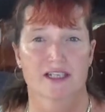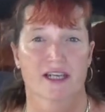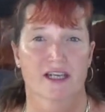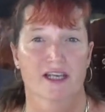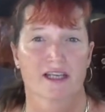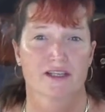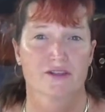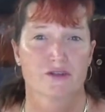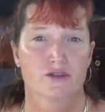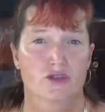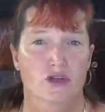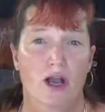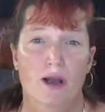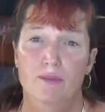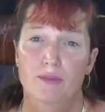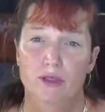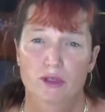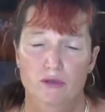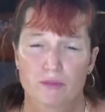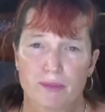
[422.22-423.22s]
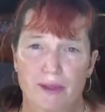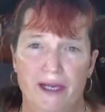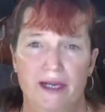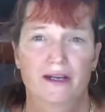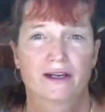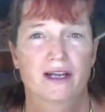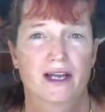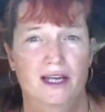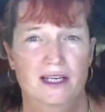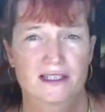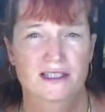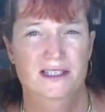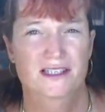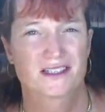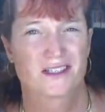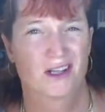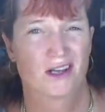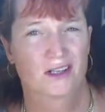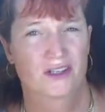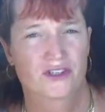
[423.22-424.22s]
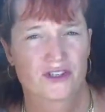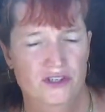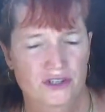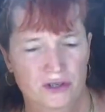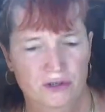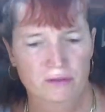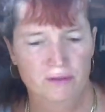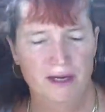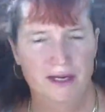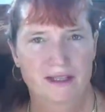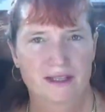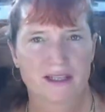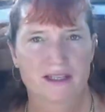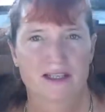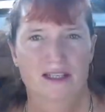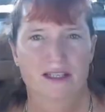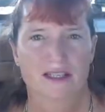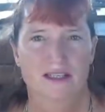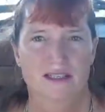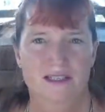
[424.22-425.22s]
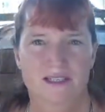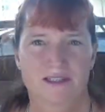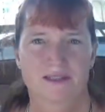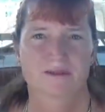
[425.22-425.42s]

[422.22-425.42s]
day in tropical paradise, as long as you don't mind the heat.